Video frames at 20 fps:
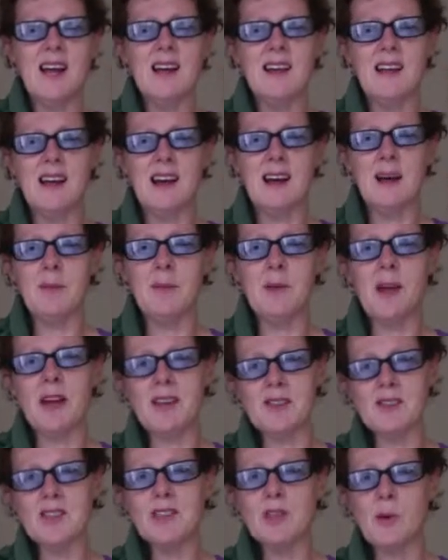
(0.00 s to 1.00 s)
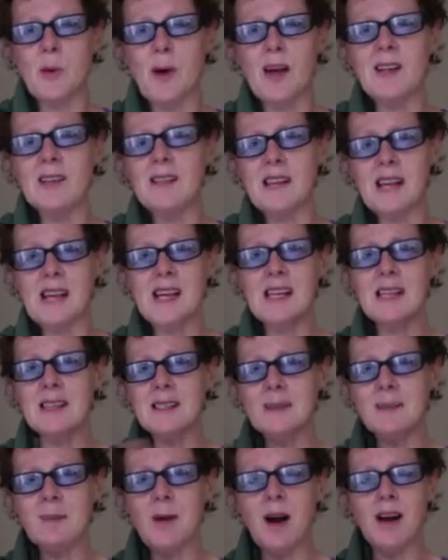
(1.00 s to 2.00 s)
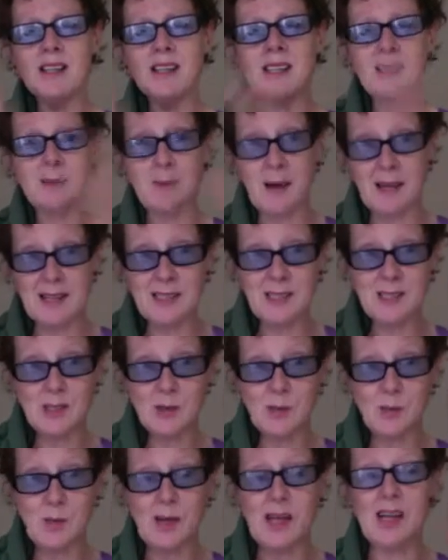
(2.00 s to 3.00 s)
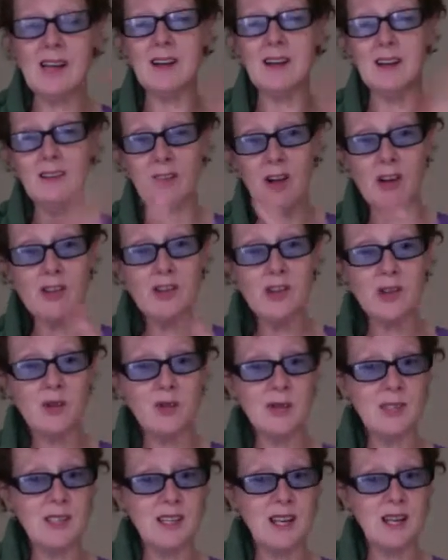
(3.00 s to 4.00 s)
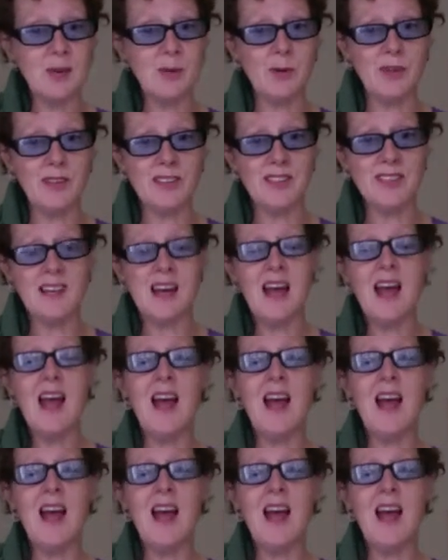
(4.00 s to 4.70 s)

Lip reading: And so I need my space to be in a logical sequence,